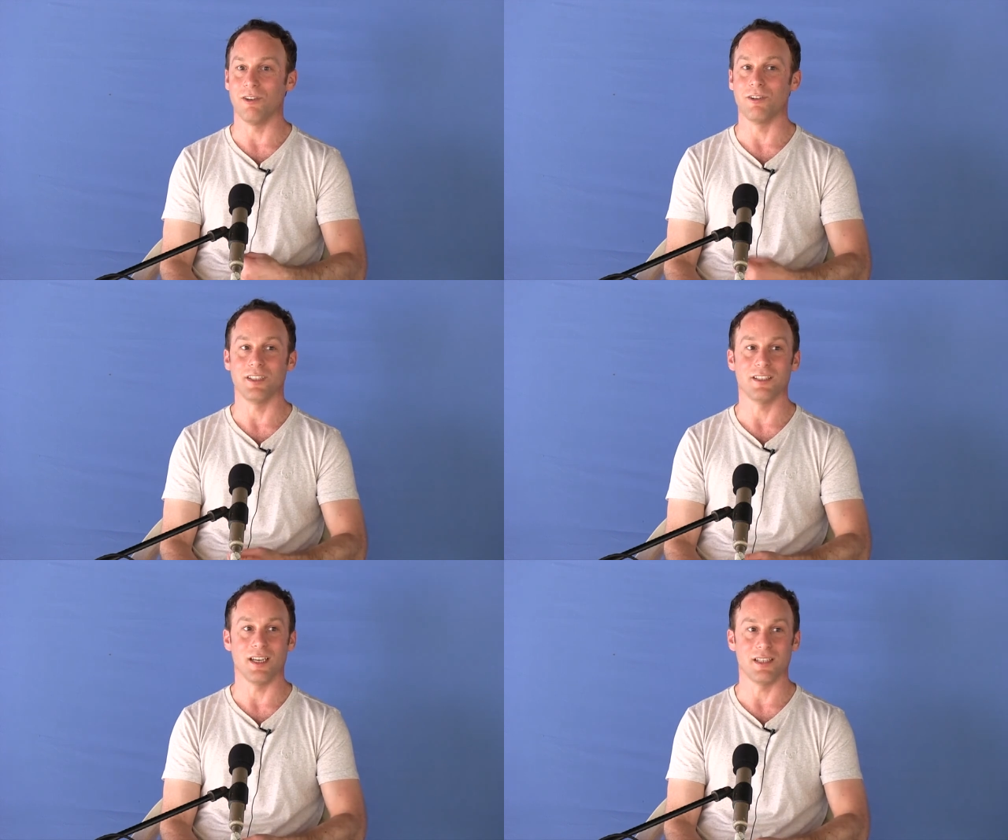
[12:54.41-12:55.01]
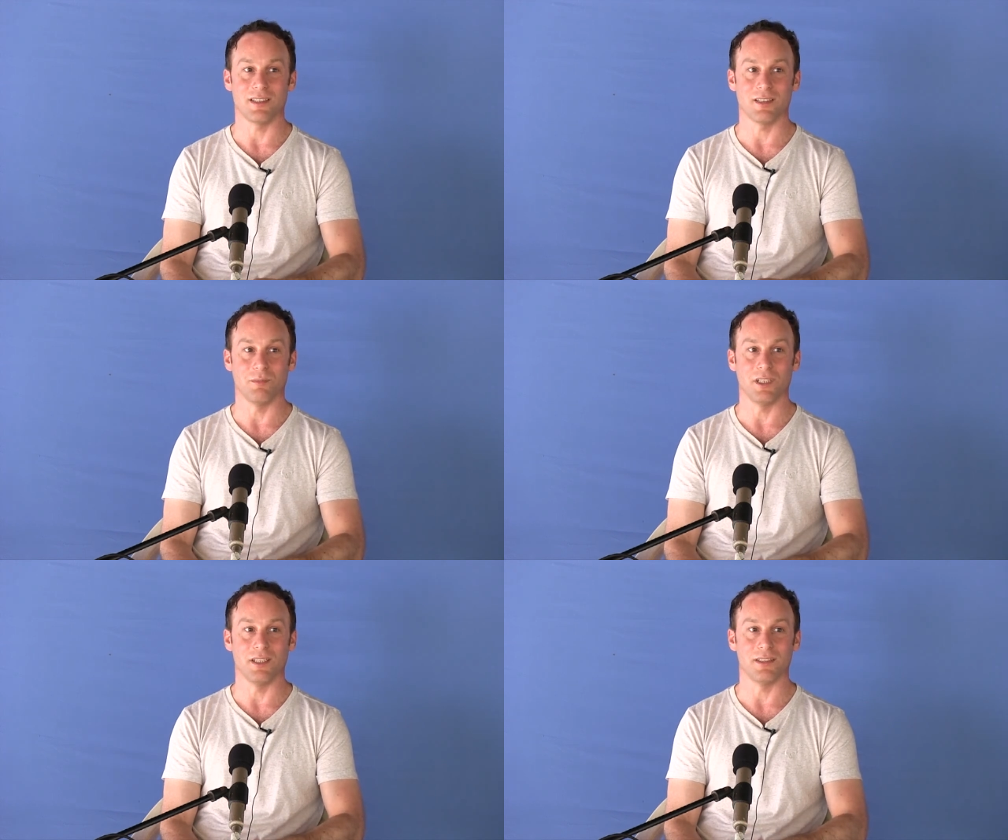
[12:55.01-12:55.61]
own innate
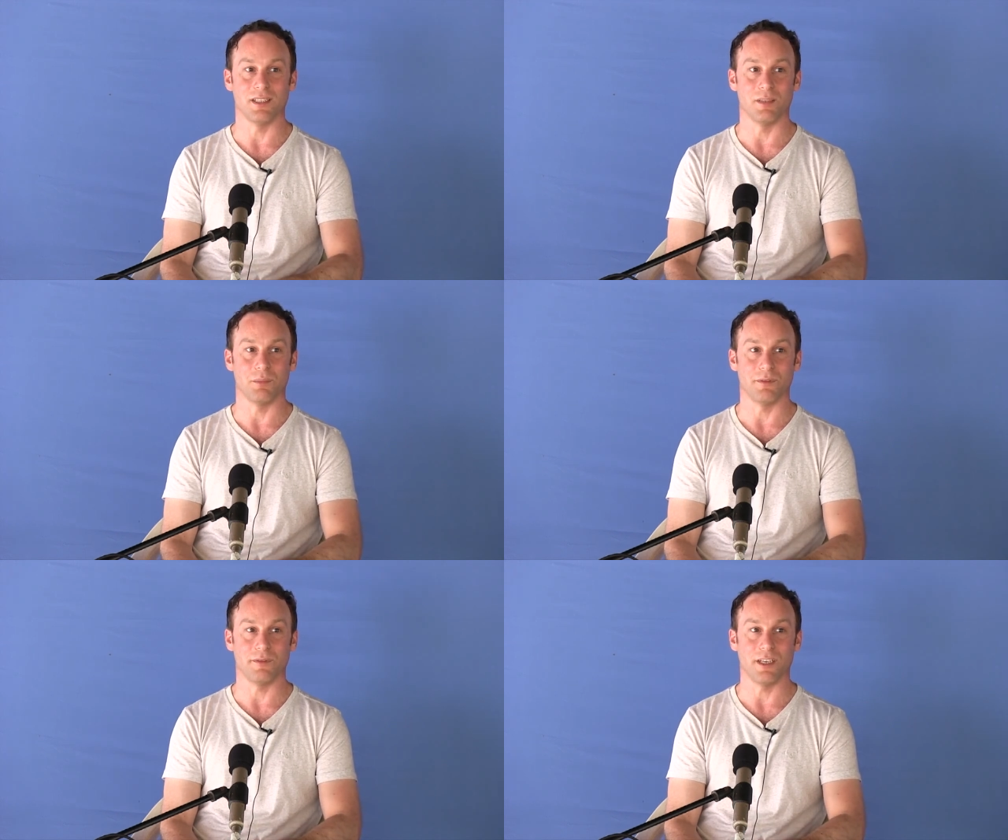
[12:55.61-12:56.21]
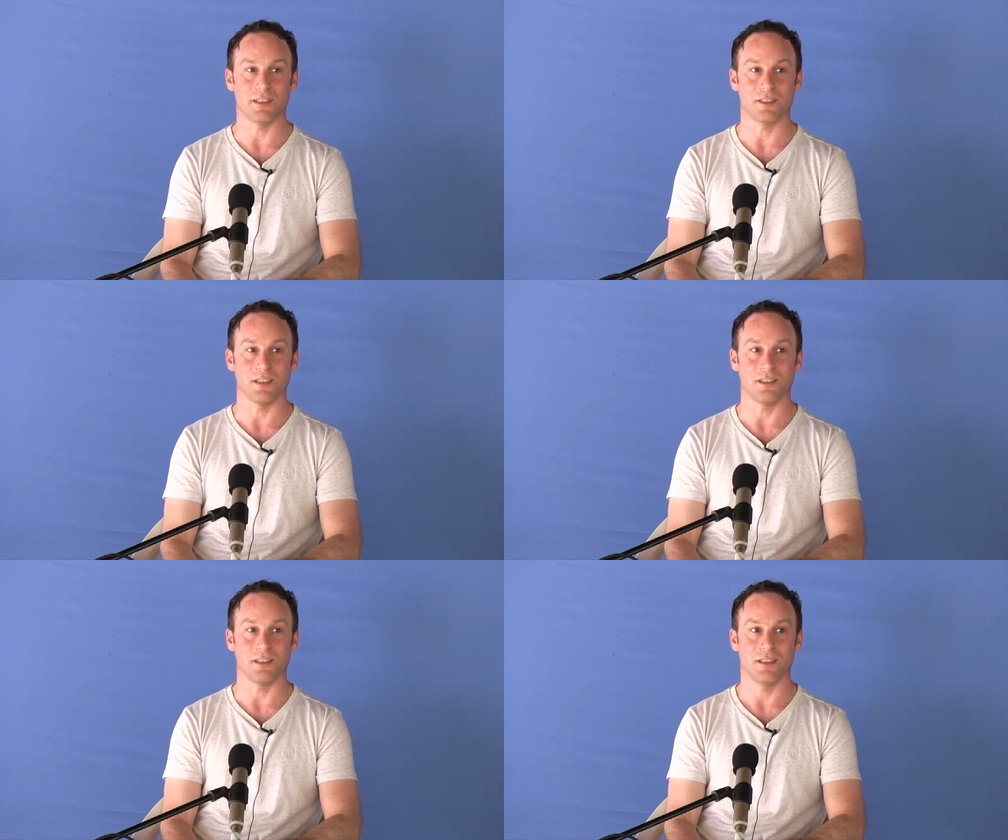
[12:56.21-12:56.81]
stability and
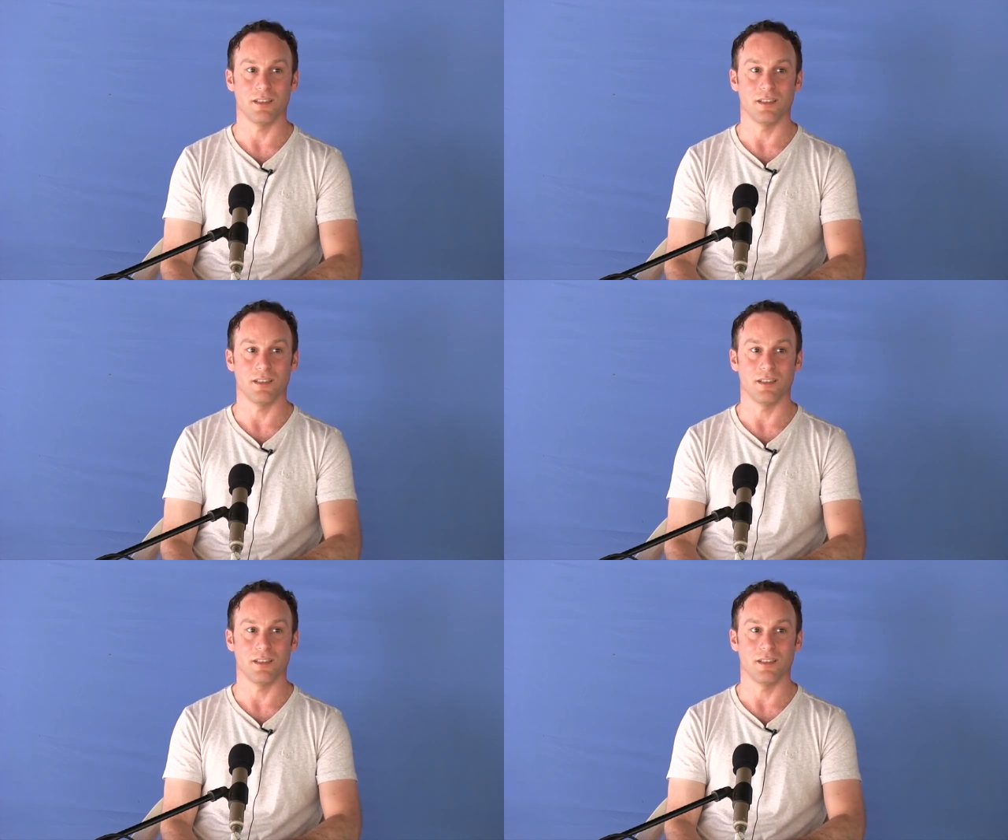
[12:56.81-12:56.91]
perfection